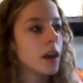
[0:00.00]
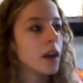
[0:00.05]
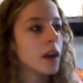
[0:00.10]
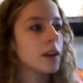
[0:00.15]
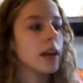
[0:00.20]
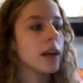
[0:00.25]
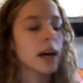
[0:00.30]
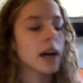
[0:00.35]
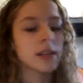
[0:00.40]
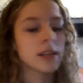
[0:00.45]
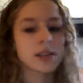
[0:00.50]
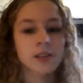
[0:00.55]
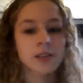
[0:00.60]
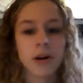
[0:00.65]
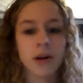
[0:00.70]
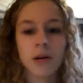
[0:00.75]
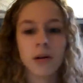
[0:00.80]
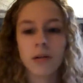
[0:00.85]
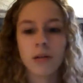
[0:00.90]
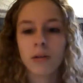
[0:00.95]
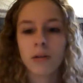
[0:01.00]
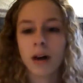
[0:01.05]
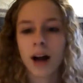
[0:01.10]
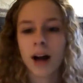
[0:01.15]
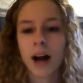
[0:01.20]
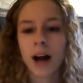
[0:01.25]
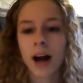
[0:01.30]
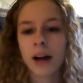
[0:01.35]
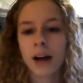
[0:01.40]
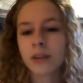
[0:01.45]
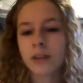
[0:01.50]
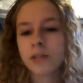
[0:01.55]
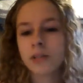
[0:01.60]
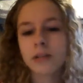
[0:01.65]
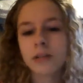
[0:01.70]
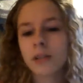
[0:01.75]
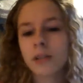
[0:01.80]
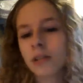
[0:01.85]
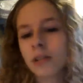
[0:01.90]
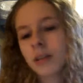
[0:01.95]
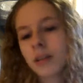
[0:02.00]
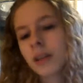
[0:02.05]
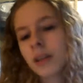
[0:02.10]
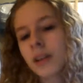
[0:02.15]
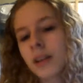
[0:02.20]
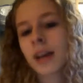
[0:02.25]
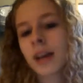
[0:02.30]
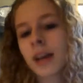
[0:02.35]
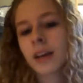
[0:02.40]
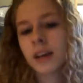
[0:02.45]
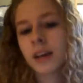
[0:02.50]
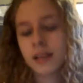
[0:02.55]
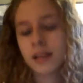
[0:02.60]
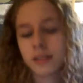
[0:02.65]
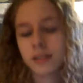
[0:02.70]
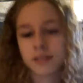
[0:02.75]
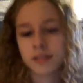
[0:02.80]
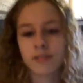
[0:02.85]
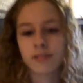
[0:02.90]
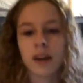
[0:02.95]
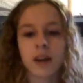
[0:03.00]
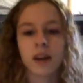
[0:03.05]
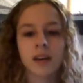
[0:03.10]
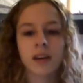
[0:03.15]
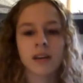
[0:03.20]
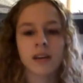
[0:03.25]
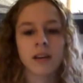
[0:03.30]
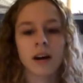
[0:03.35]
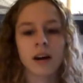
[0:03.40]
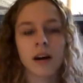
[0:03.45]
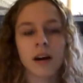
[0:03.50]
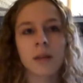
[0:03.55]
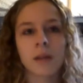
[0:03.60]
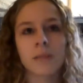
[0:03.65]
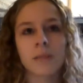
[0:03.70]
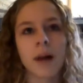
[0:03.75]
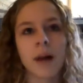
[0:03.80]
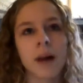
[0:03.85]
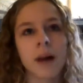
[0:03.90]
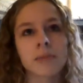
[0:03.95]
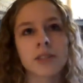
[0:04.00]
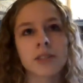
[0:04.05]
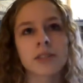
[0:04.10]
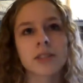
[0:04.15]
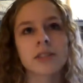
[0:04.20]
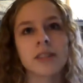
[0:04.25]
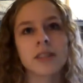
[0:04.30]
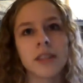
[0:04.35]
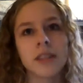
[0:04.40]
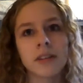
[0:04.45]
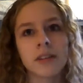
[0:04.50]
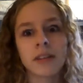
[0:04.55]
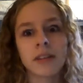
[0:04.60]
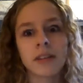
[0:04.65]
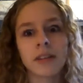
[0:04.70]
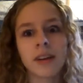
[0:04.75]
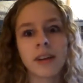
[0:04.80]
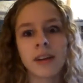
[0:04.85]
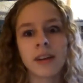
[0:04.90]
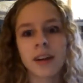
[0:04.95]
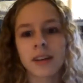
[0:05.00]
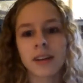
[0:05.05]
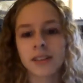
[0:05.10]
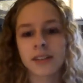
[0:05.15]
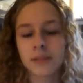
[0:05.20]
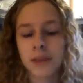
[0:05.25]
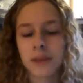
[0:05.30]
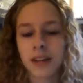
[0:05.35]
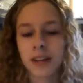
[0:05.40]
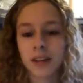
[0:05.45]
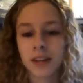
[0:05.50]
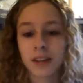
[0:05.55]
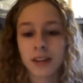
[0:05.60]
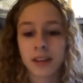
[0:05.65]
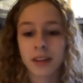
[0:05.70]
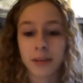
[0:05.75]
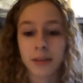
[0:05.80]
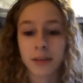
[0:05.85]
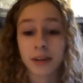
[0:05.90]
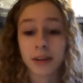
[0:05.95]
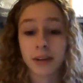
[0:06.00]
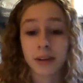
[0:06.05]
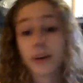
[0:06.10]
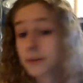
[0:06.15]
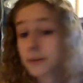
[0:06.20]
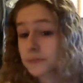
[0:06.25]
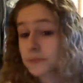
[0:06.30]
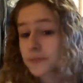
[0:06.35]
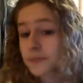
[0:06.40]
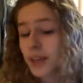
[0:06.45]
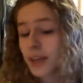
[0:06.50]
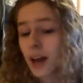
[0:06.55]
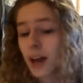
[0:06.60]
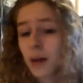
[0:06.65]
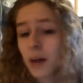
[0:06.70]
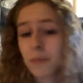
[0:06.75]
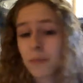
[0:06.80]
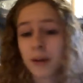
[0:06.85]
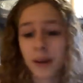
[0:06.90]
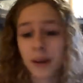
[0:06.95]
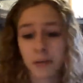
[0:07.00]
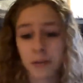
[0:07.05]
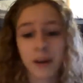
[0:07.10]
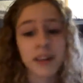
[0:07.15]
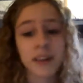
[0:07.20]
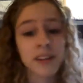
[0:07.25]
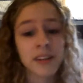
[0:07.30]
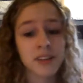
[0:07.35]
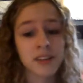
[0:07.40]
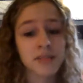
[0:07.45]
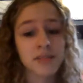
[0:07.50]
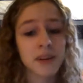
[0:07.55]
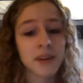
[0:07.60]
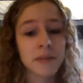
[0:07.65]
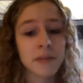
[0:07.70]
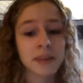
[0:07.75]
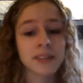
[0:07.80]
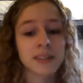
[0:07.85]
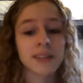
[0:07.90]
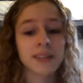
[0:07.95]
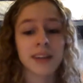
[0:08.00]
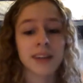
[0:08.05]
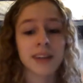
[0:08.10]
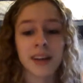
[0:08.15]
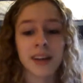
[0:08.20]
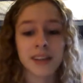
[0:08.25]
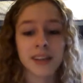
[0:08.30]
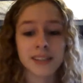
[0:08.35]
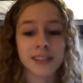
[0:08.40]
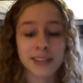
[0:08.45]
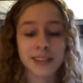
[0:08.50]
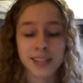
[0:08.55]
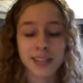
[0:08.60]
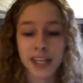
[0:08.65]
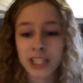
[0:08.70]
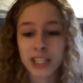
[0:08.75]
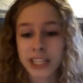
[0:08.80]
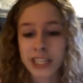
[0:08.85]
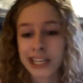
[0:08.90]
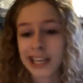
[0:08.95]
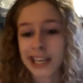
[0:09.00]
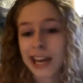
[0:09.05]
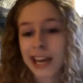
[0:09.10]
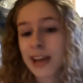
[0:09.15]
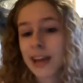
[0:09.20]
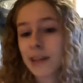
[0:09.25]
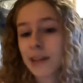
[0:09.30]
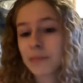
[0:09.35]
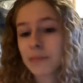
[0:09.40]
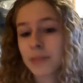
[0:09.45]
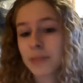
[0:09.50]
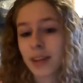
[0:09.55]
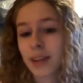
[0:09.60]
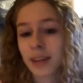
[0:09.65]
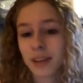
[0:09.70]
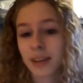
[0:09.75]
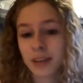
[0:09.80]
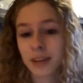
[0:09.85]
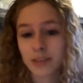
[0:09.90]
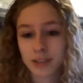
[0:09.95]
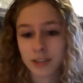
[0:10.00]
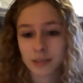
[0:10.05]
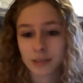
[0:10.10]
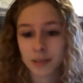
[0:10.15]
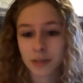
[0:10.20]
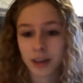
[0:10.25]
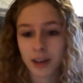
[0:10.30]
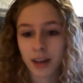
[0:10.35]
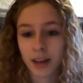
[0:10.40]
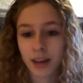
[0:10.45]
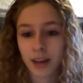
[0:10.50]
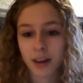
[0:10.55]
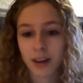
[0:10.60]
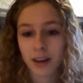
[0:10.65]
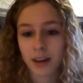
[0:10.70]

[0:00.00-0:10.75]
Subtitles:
Yeah, so I also, Little Lottie is fine. I'm just eagerly anticipating the mirror. But what I think is fun about Little Lottie is it's actually a game that they used to play.